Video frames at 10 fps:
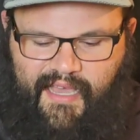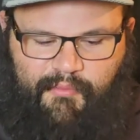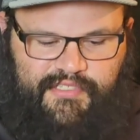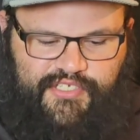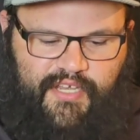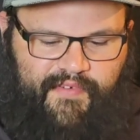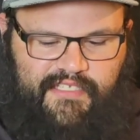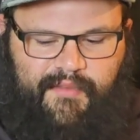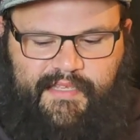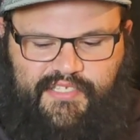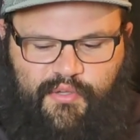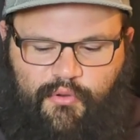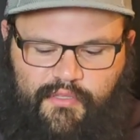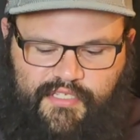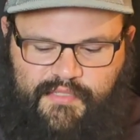I wasn't sure if I was going to be
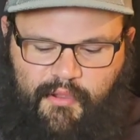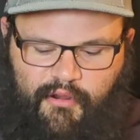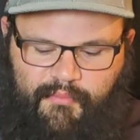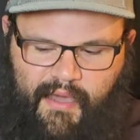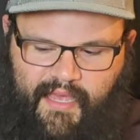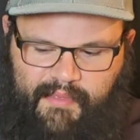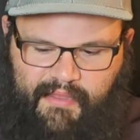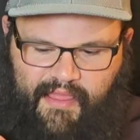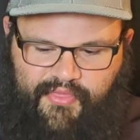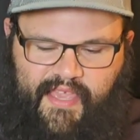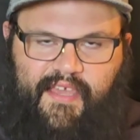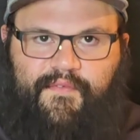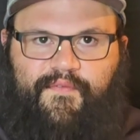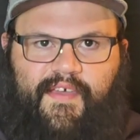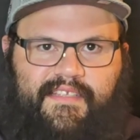sold on the smaller body, but I think
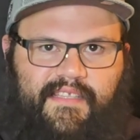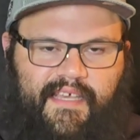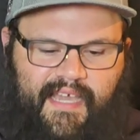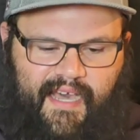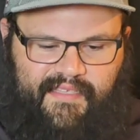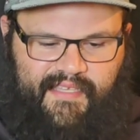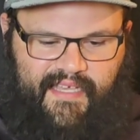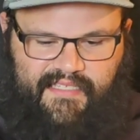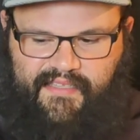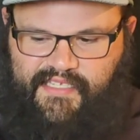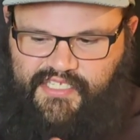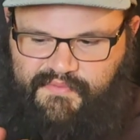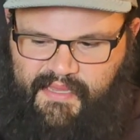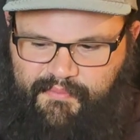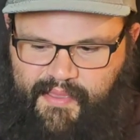it fits in the context of
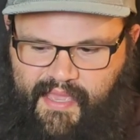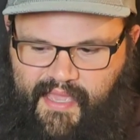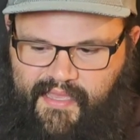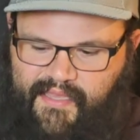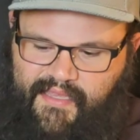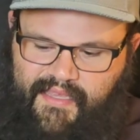this 3-pack.